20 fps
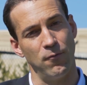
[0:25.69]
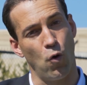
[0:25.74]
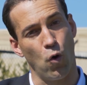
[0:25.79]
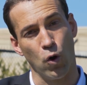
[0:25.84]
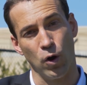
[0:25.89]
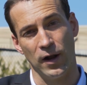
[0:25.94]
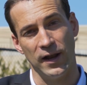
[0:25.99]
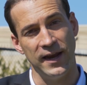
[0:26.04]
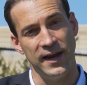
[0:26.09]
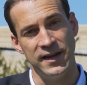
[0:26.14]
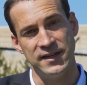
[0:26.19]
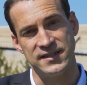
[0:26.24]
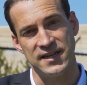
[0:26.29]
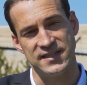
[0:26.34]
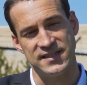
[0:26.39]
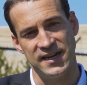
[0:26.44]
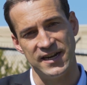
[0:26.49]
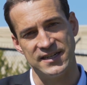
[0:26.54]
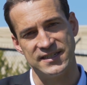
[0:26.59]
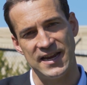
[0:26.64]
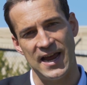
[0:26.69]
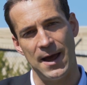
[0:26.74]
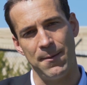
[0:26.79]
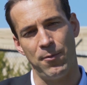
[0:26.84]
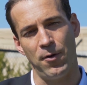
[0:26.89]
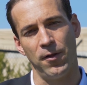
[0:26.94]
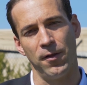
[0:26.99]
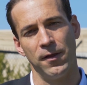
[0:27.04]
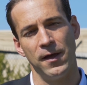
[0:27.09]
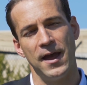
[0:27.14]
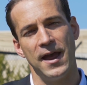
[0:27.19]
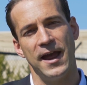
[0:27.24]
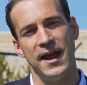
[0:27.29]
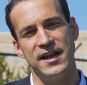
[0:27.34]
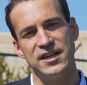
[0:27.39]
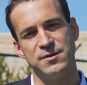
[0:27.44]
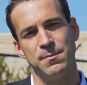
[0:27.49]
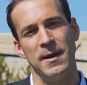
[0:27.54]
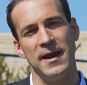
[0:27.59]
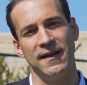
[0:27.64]
Orleans as an example,
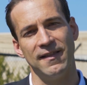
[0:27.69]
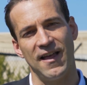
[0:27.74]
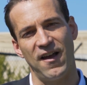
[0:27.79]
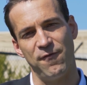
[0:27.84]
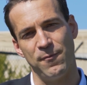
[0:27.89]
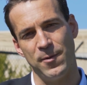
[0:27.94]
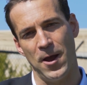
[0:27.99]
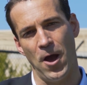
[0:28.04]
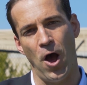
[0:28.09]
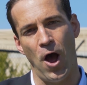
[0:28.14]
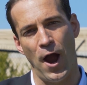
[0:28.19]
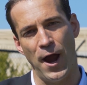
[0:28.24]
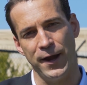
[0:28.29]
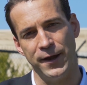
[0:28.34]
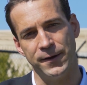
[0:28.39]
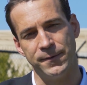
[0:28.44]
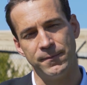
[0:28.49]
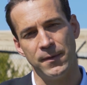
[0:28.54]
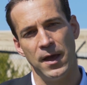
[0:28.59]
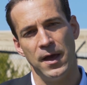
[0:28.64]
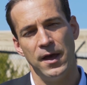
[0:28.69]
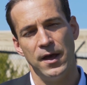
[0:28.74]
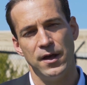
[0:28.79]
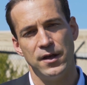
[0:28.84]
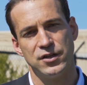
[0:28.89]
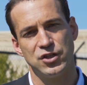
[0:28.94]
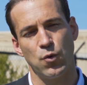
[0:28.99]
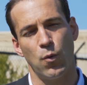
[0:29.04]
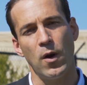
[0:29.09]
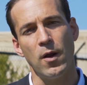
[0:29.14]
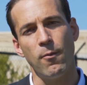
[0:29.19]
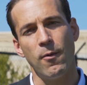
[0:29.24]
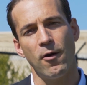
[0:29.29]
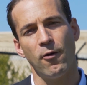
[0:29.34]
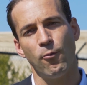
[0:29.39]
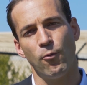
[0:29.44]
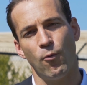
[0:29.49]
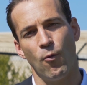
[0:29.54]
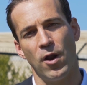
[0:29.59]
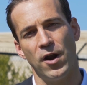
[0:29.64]
is being left behind. So what I
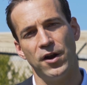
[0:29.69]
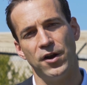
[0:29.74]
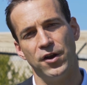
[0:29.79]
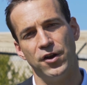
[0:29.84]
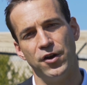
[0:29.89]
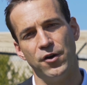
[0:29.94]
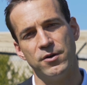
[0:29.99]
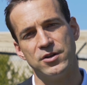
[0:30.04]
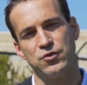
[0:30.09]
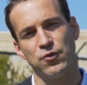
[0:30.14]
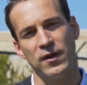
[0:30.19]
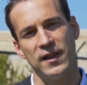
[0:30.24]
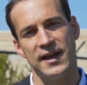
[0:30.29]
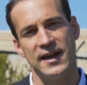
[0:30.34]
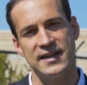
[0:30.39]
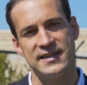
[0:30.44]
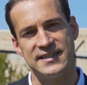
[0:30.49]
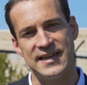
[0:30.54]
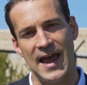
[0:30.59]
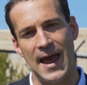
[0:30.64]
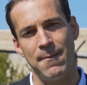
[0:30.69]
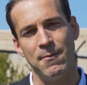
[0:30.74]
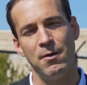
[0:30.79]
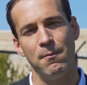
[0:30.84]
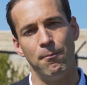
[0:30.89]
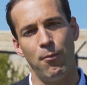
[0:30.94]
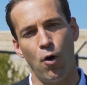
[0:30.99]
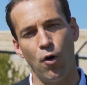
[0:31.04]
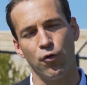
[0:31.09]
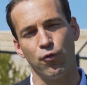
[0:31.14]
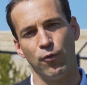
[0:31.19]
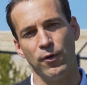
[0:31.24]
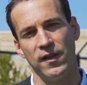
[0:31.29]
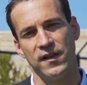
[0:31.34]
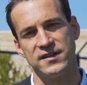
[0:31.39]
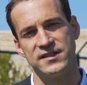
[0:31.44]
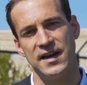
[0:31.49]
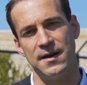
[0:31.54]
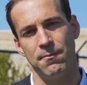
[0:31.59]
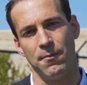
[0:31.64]
wanted to do is really examine both
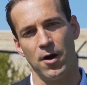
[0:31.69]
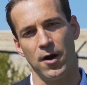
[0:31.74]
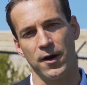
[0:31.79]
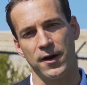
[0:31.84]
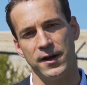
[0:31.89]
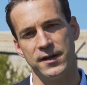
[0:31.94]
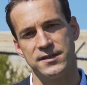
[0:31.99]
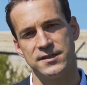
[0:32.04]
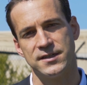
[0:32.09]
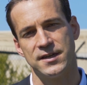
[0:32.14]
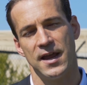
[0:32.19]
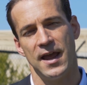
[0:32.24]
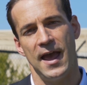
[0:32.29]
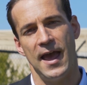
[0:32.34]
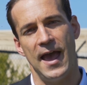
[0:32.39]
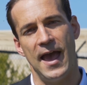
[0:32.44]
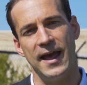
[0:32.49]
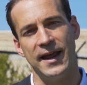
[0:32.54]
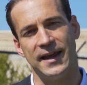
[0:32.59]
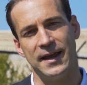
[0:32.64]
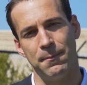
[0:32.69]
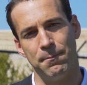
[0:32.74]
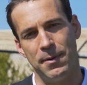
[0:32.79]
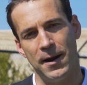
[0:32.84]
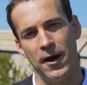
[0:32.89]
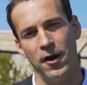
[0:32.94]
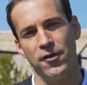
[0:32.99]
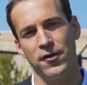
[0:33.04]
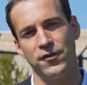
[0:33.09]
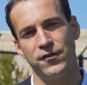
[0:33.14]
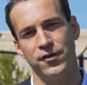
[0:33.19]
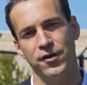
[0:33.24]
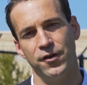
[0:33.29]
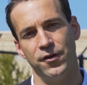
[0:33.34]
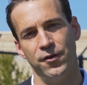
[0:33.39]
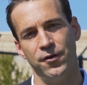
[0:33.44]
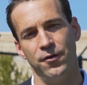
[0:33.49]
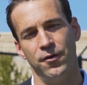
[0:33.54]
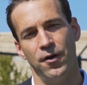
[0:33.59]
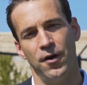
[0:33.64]
real estate markets and compare the
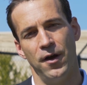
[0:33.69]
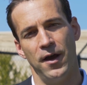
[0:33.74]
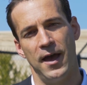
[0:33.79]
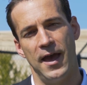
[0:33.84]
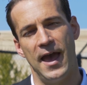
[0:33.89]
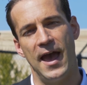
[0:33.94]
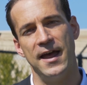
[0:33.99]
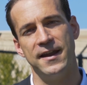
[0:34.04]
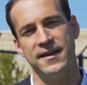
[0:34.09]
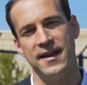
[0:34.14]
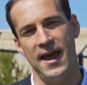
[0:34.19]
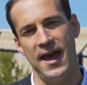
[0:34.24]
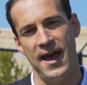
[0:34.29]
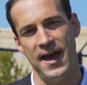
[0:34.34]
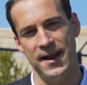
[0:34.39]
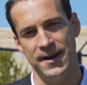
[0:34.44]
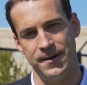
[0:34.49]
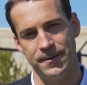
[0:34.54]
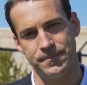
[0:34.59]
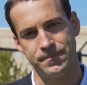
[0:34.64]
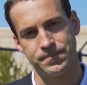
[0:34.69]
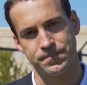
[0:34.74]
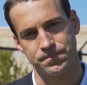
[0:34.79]
two head to head.